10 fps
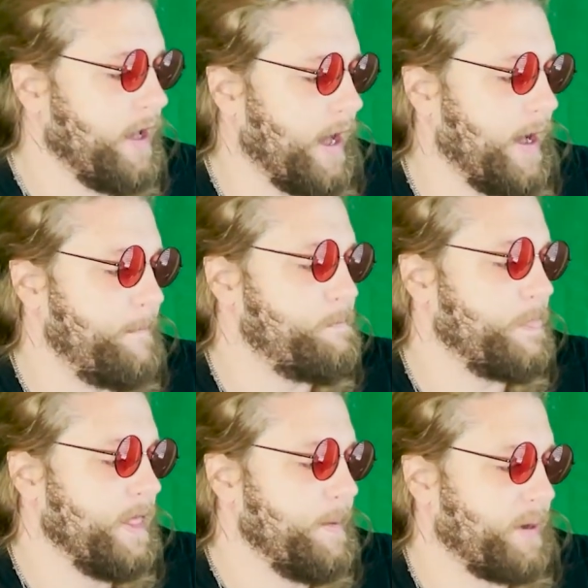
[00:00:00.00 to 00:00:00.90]
But
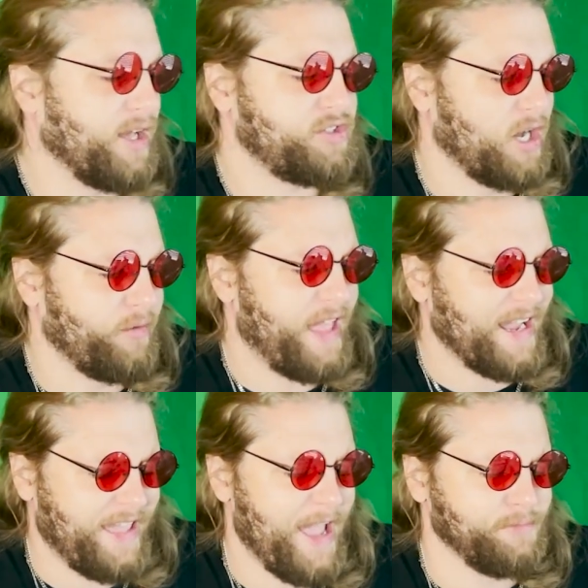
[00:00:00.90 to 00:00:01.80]
also, that
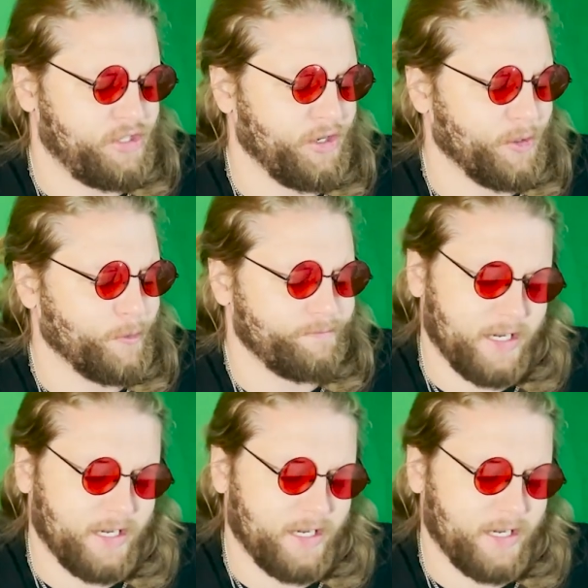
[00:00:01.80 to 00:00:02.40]
game, too...